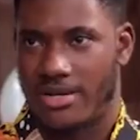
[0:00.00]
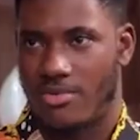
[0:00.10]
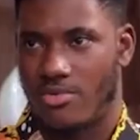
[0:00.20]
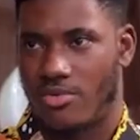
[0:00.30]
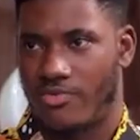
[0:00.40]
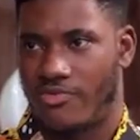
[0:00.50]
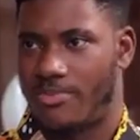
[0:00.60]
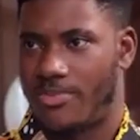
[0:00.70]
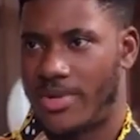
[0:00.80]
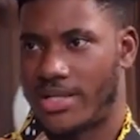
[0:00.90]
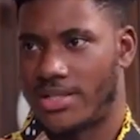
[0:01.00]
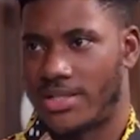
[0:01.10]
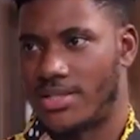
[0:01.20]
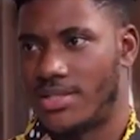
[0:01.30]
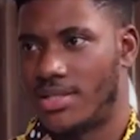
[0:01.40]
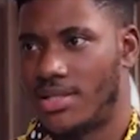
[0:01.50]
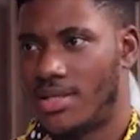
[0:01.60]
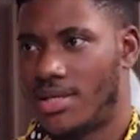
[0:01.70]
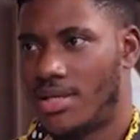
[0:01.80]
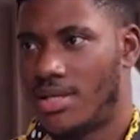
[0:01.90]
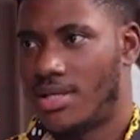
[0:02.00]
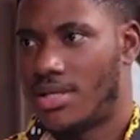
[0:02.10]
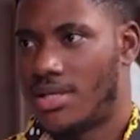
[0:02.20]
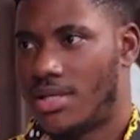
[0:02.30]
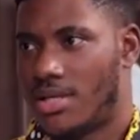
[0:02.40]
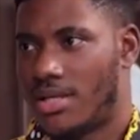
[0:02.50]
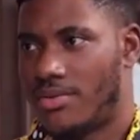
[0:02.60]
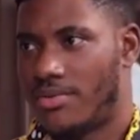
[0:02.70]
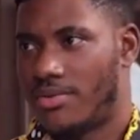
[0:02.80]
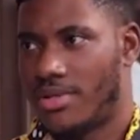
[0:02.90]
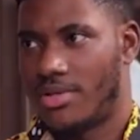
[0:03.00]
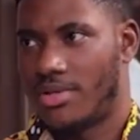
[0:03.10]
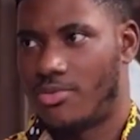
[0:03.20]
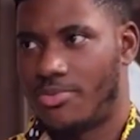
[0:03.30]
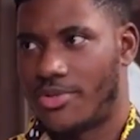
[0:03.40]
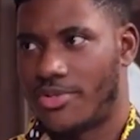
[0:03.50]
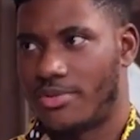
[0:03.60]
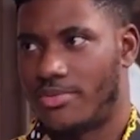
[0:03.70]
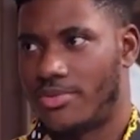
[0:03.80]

She even told me to cancel the meeting. Can you imagine that?